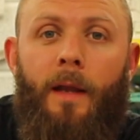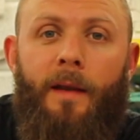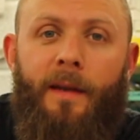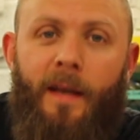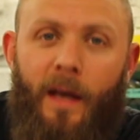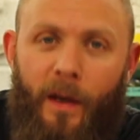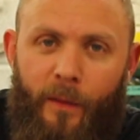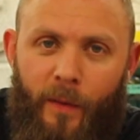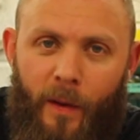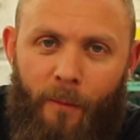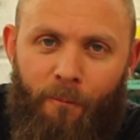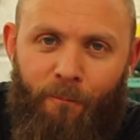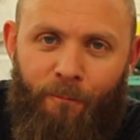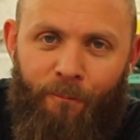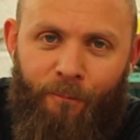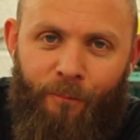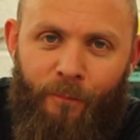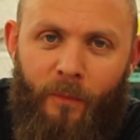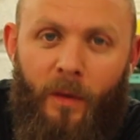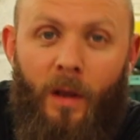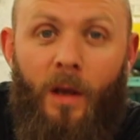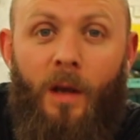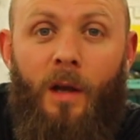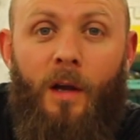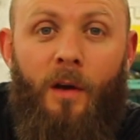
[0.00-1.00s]
Now then,
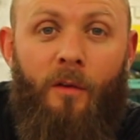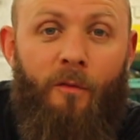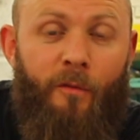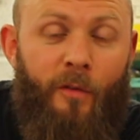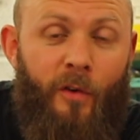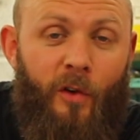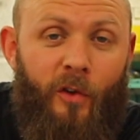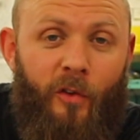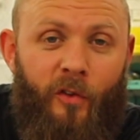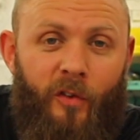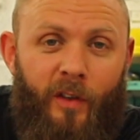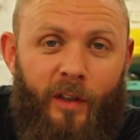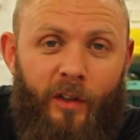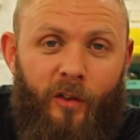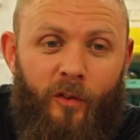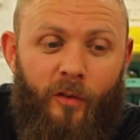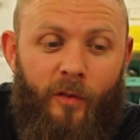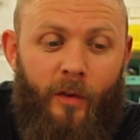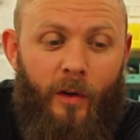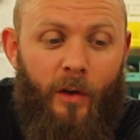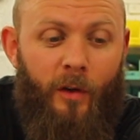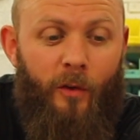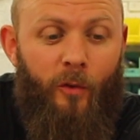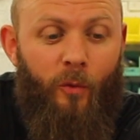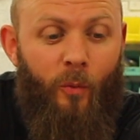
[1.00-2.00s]
first things
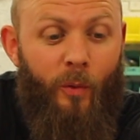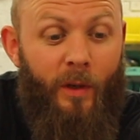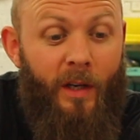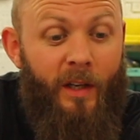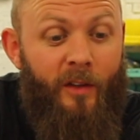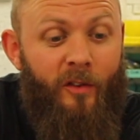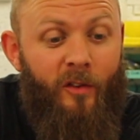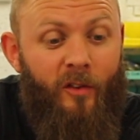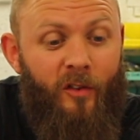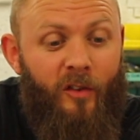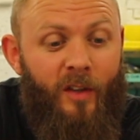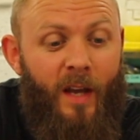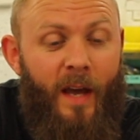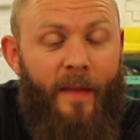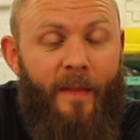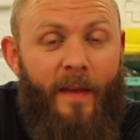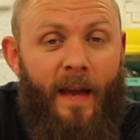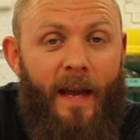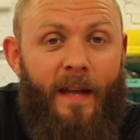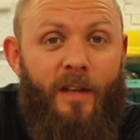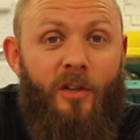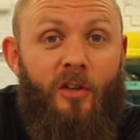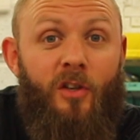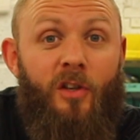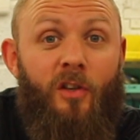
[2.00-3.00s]
first, we need to set the
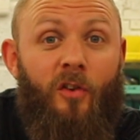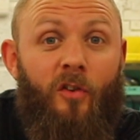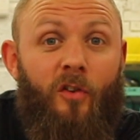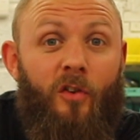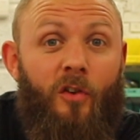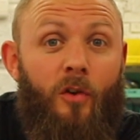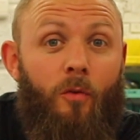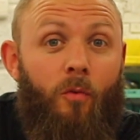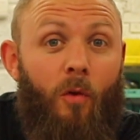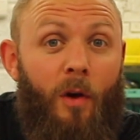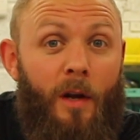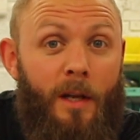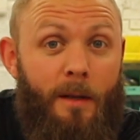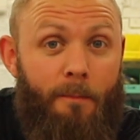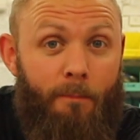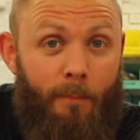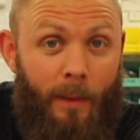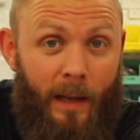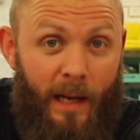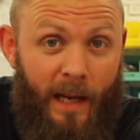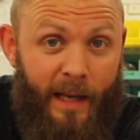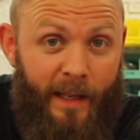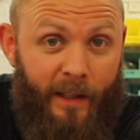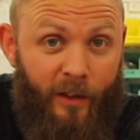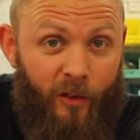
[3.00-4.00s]
engine to the right
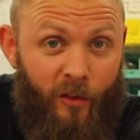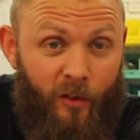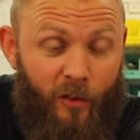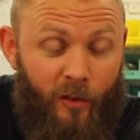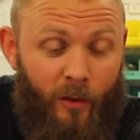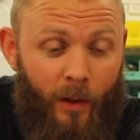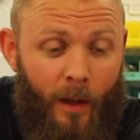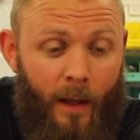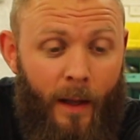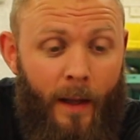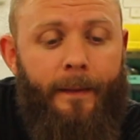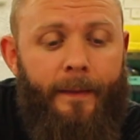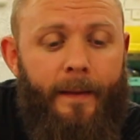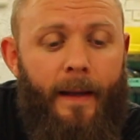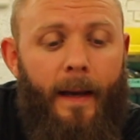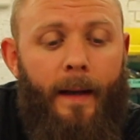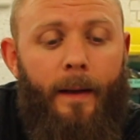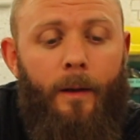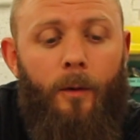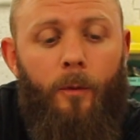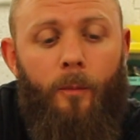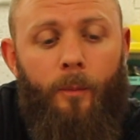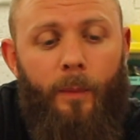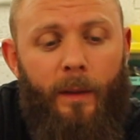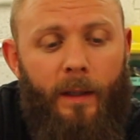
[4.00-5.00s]
place.
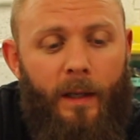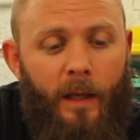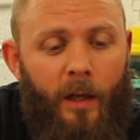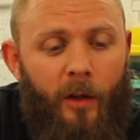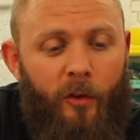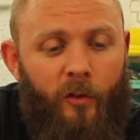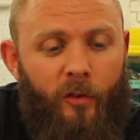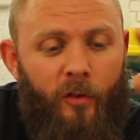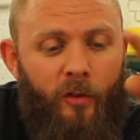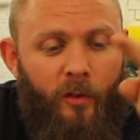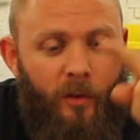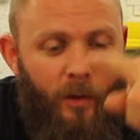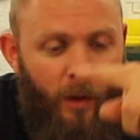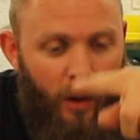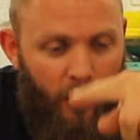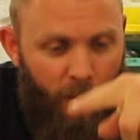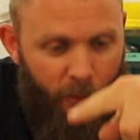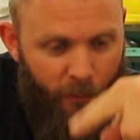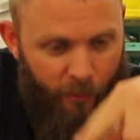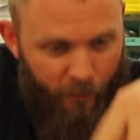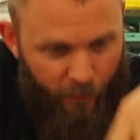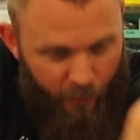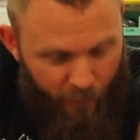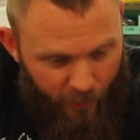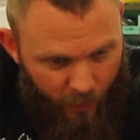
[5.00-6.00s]
Now, because
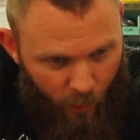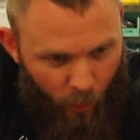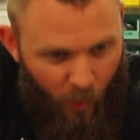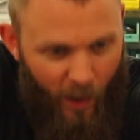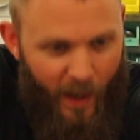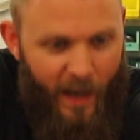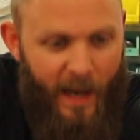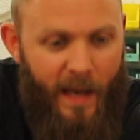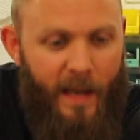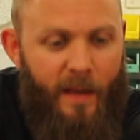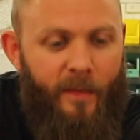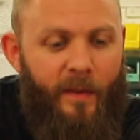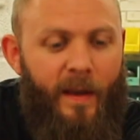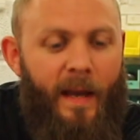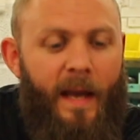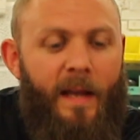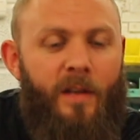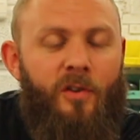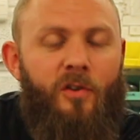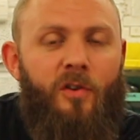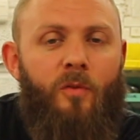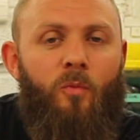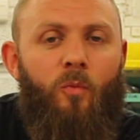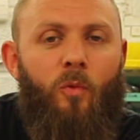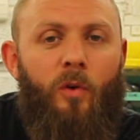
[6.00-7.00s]
of the way the
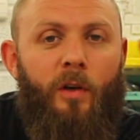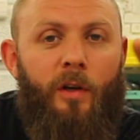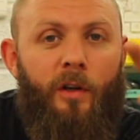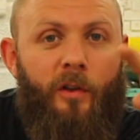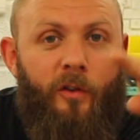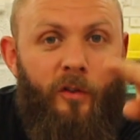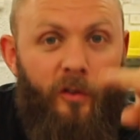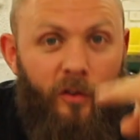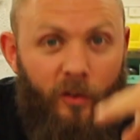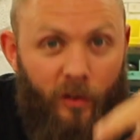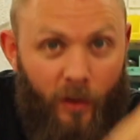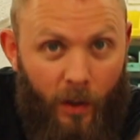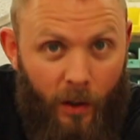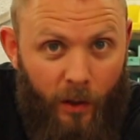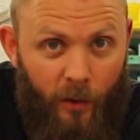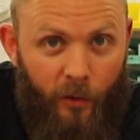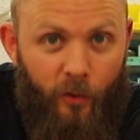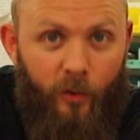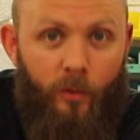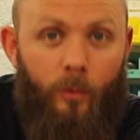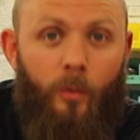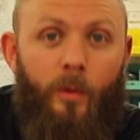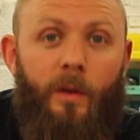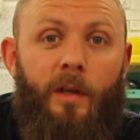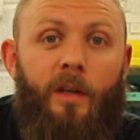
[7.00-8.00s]
engine works, suck,
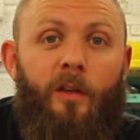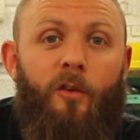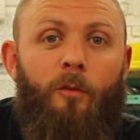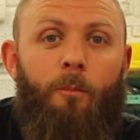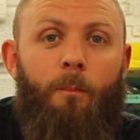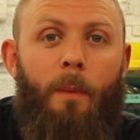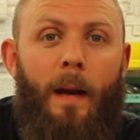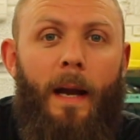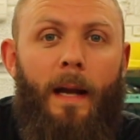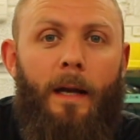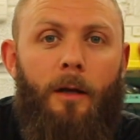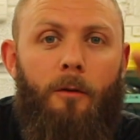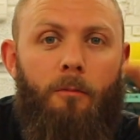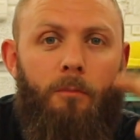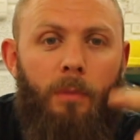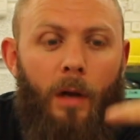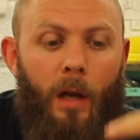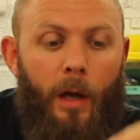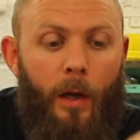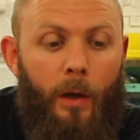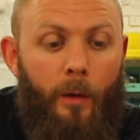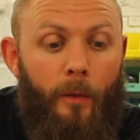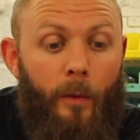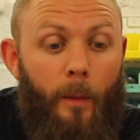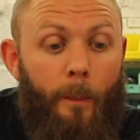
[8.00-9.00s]
squeeze, bang,
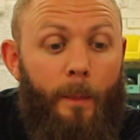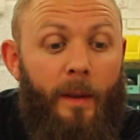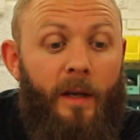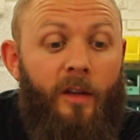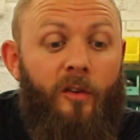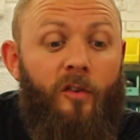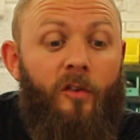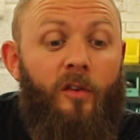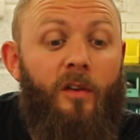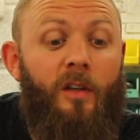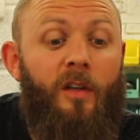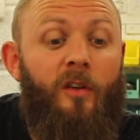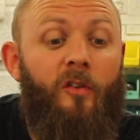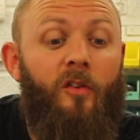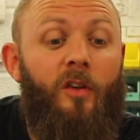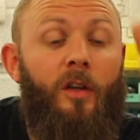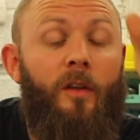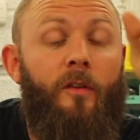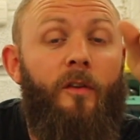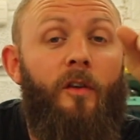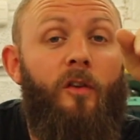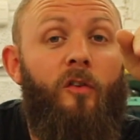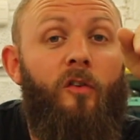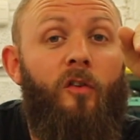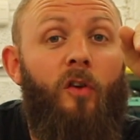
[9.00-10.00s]
blow, the piston is
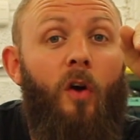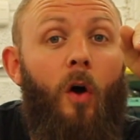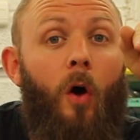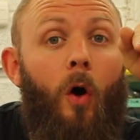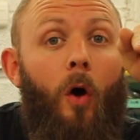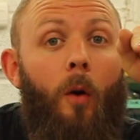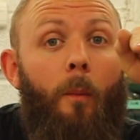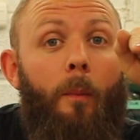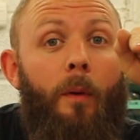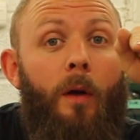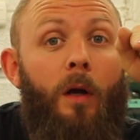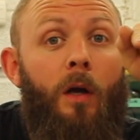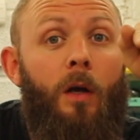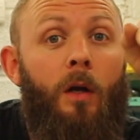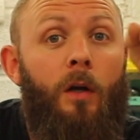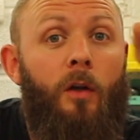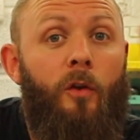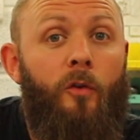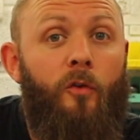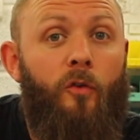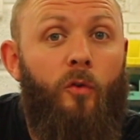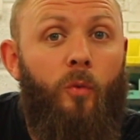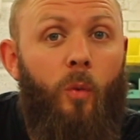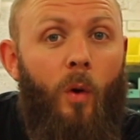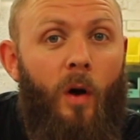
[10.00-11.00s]
at the top
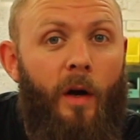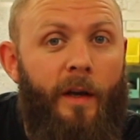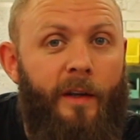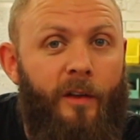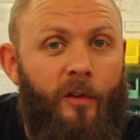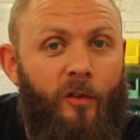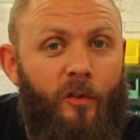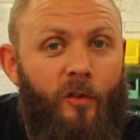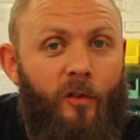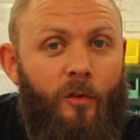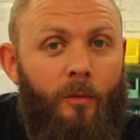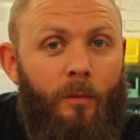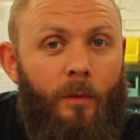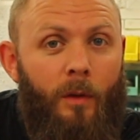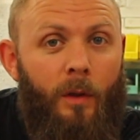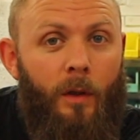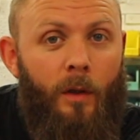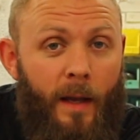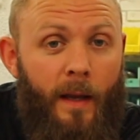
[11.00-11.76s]
twice.